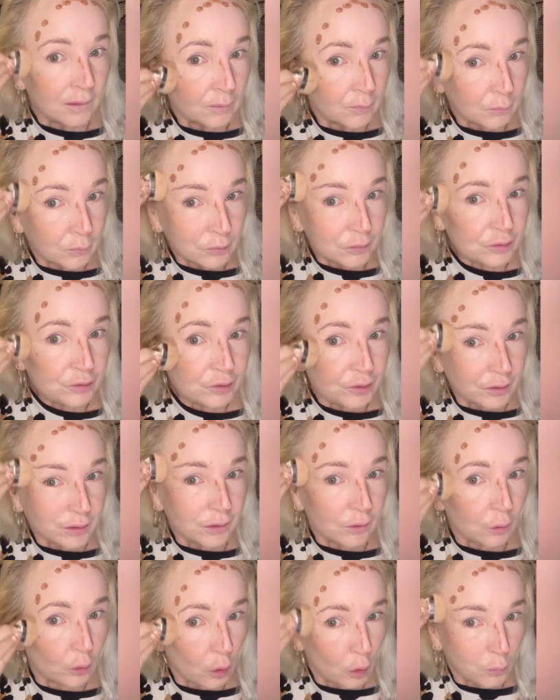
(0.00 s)
Pushing it
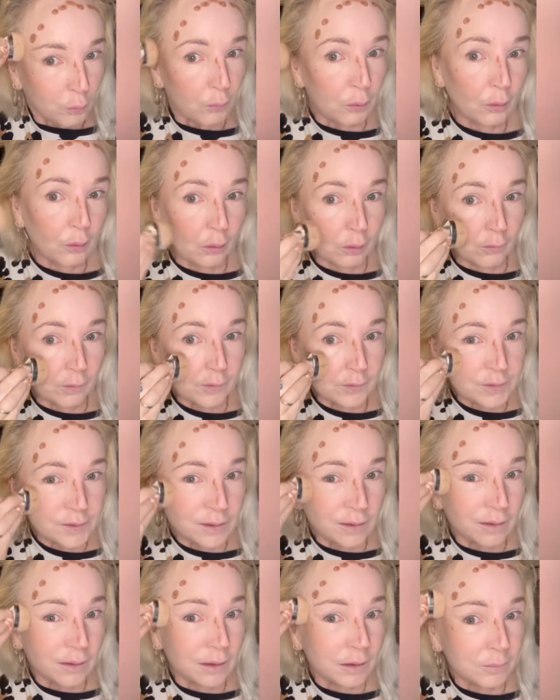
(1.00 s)
up all the
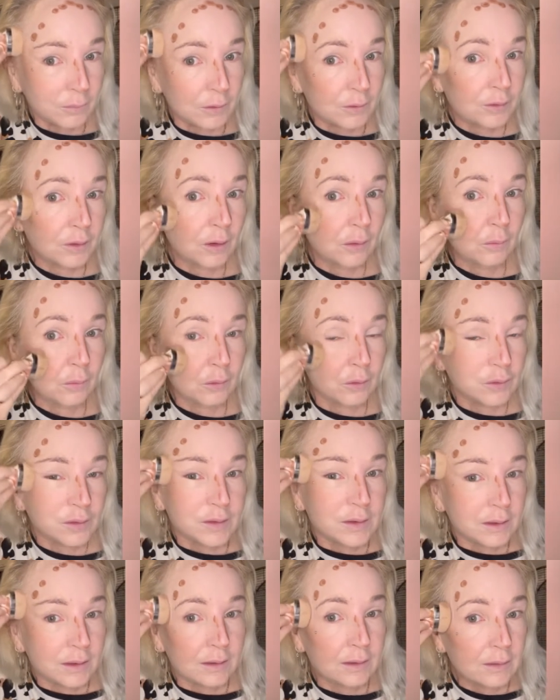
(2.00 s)
time. I don't want
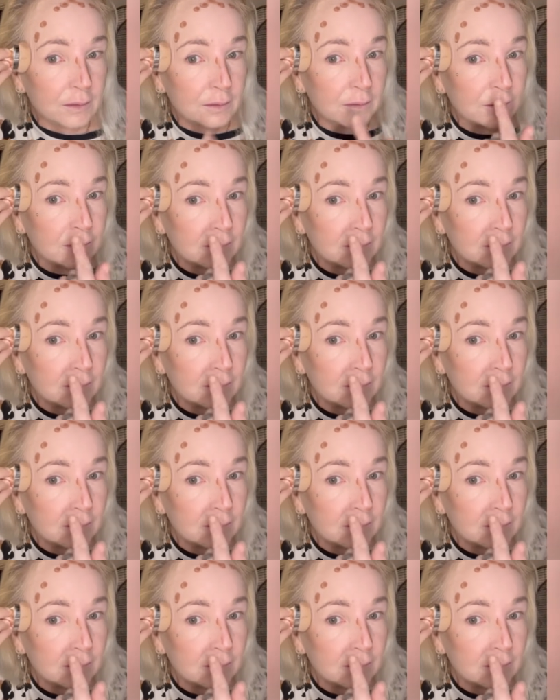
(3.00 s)
it